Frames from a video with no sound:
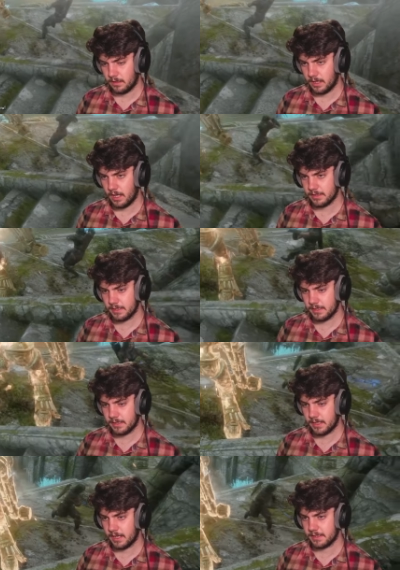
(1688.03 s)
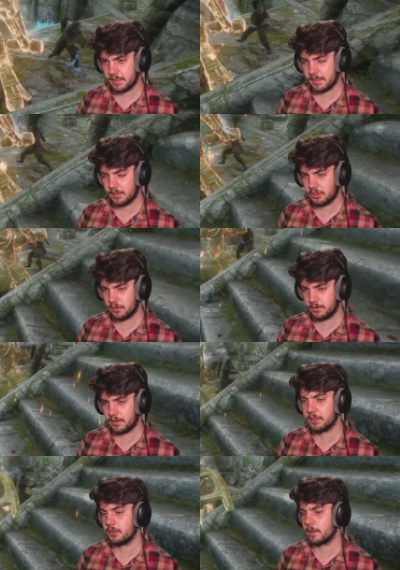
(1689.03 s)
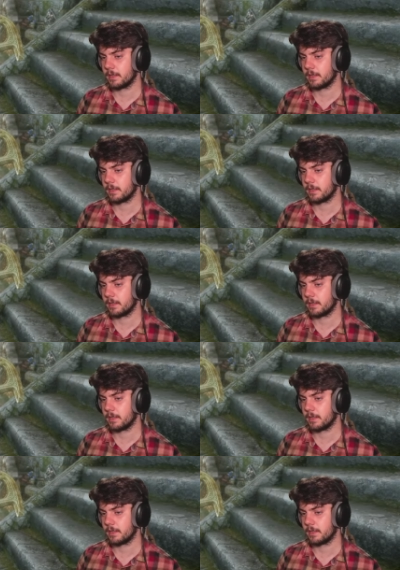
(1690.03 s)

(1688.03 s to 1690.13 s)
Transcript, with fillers: How's this... How's this Centurion doing?